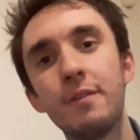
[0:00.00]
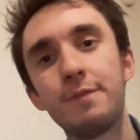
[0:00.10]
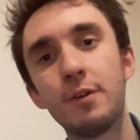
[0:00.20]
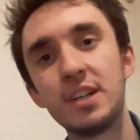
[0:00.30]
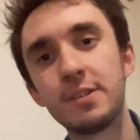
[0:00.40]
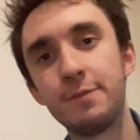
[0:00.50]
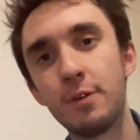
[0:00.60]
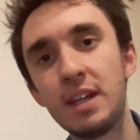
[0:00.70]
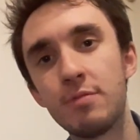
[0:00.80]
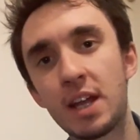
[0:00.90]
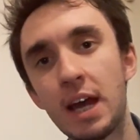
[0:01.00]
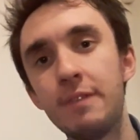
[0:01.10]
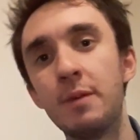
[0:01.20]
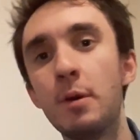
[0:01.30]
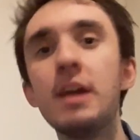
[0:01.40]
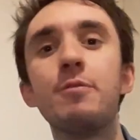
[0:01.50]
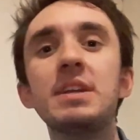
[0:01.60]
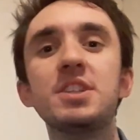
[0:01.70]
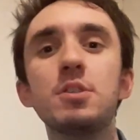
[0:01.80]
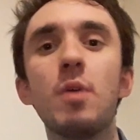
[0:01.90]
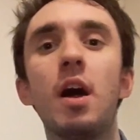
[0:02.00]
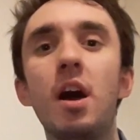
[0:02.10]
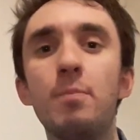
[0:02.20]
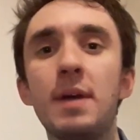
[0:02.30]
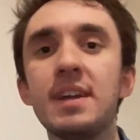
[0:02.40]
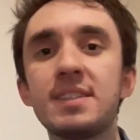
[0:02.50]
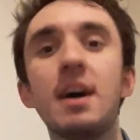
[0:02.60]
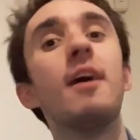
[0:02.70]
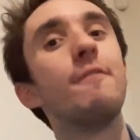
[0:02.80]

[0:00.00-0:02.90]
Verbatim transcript: for it to fully recover, but if we do our bit,